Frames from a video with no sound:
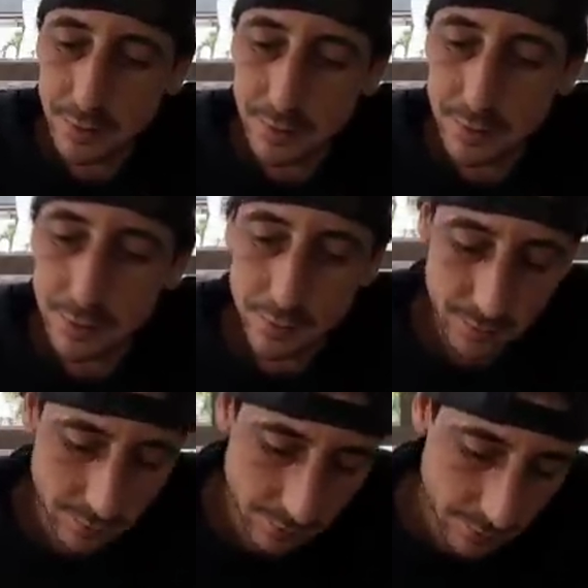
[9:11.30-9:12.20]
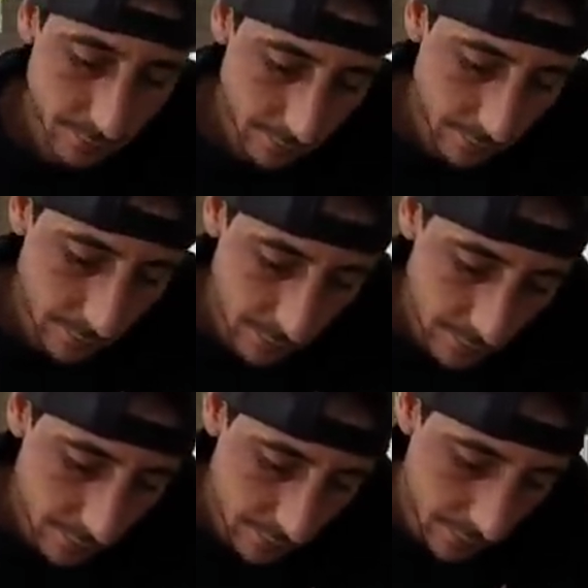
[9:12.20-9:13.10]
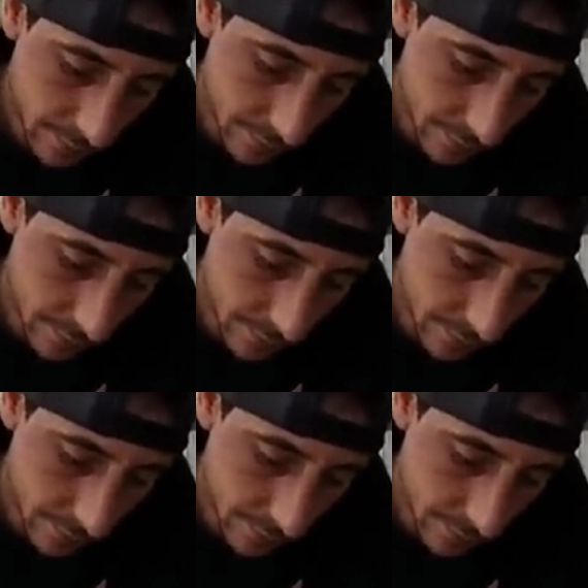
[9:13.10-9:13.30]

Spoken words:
Nobody speaks.